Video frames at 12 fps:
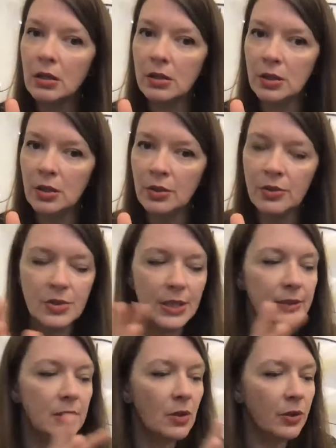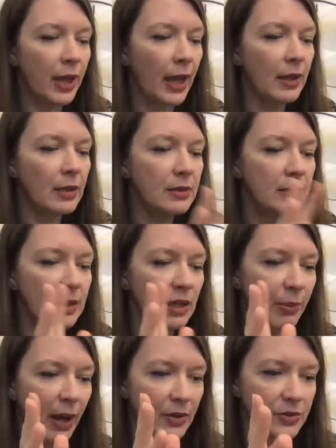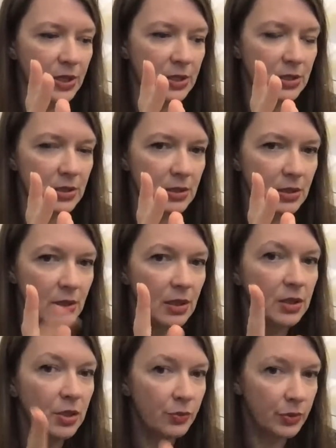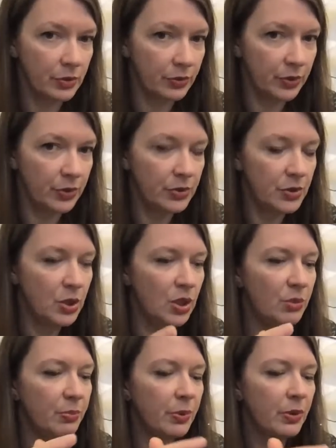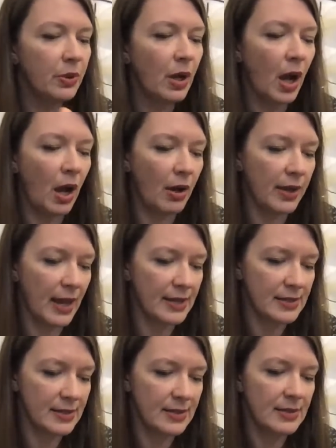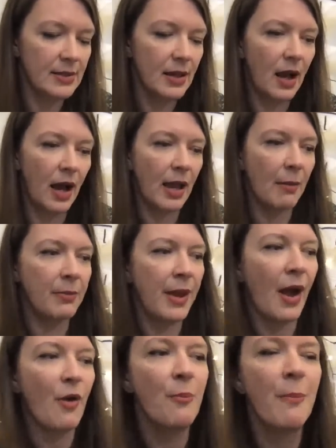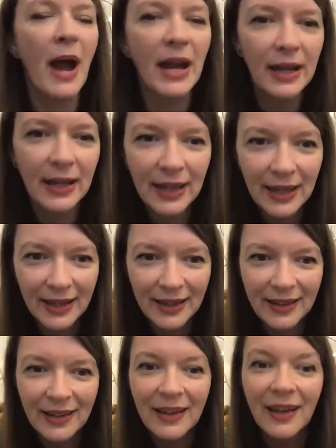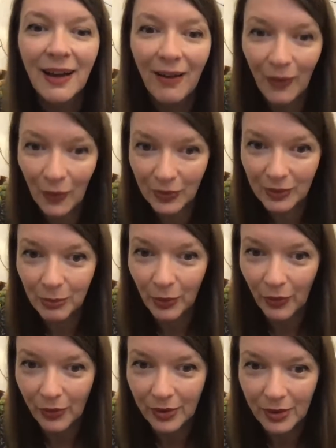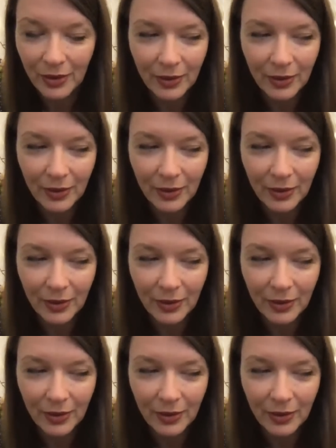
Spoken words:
You lose it? Okay, think about it. You were on YouTube? Ah, yes. I am now back here on the blog.